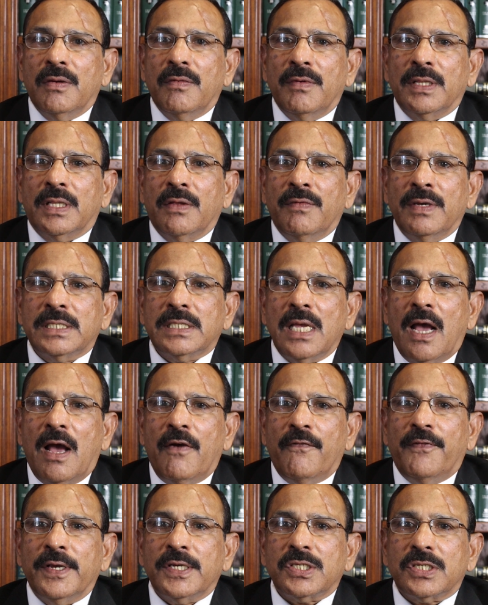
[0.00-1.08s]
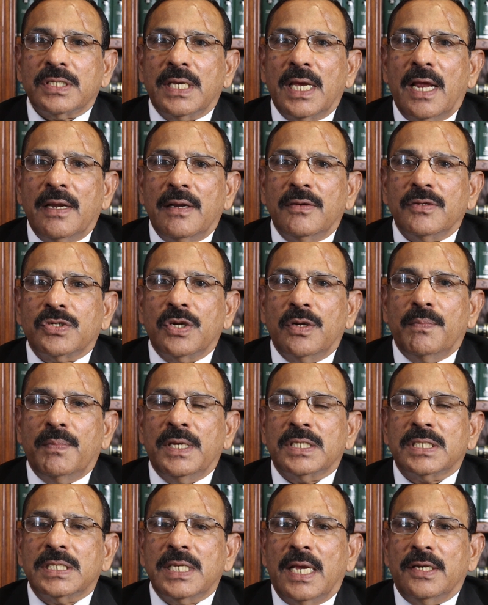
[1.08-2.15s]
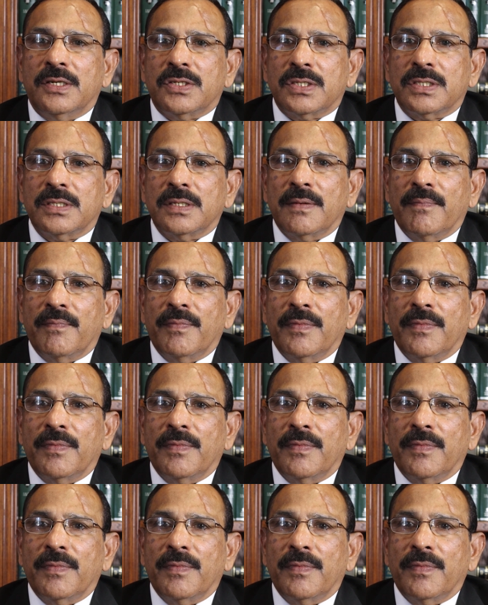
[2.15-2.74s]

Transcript: with the visa affixed should be sent.